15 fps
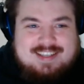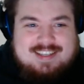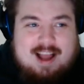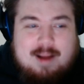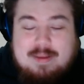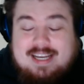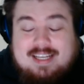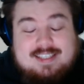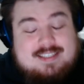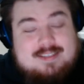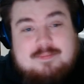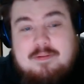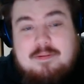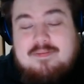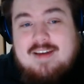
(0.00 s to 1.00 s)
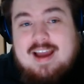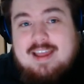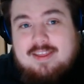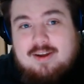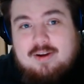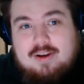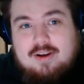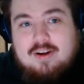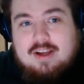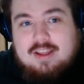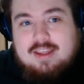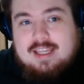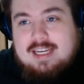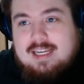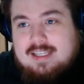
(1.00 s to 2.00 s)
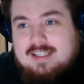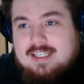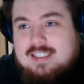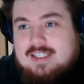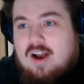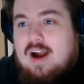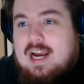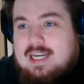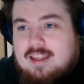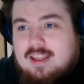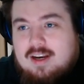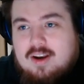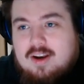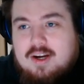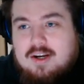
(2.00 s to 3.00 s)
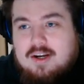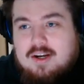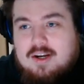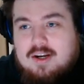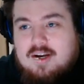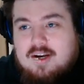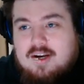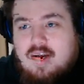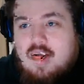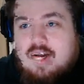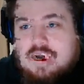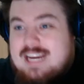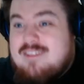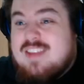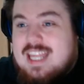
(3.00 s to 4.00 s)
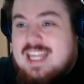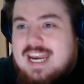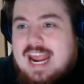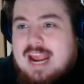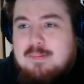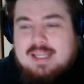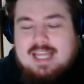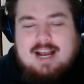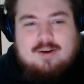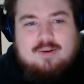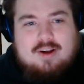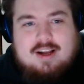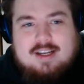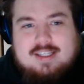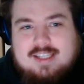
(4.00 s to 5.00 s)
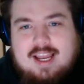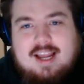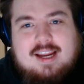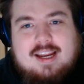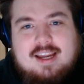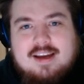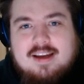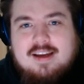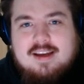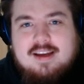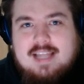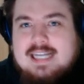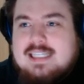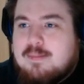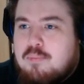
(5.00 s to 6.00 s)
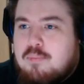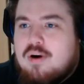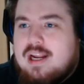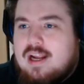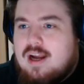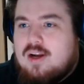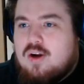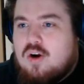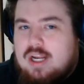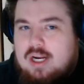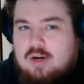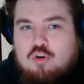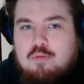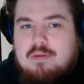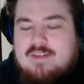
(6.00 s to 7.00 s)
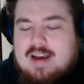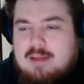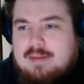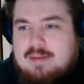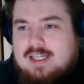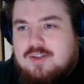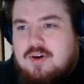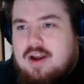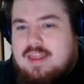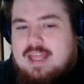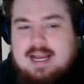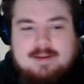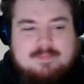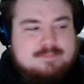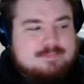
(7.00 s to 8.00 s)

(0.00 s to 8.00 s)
I mean, to be fair though, you look at the design and the look of the Helghast, even the name of the Helghast, like that's a pretty iconic group of enemies right there.